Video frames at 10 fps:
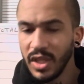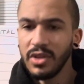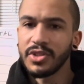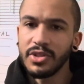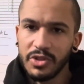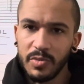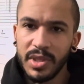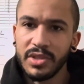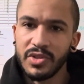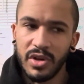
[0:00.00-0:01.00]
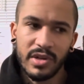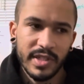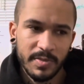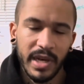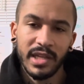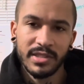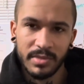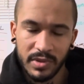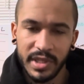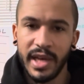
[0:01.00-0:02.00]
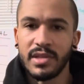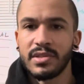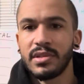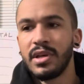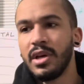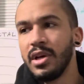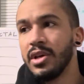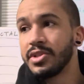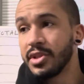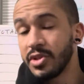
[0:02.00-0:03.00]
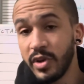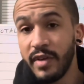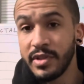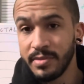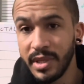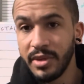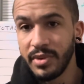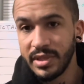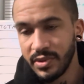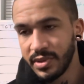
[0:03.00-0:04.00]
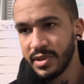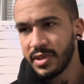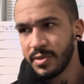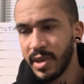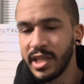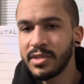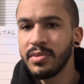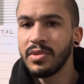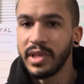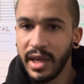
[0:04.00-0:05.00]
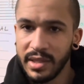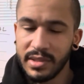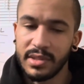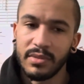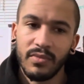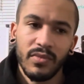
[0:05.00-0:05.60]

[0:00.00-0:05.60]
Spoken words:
Should you be as strong as possible? Yes. Should you have as many resources as possible? Yes.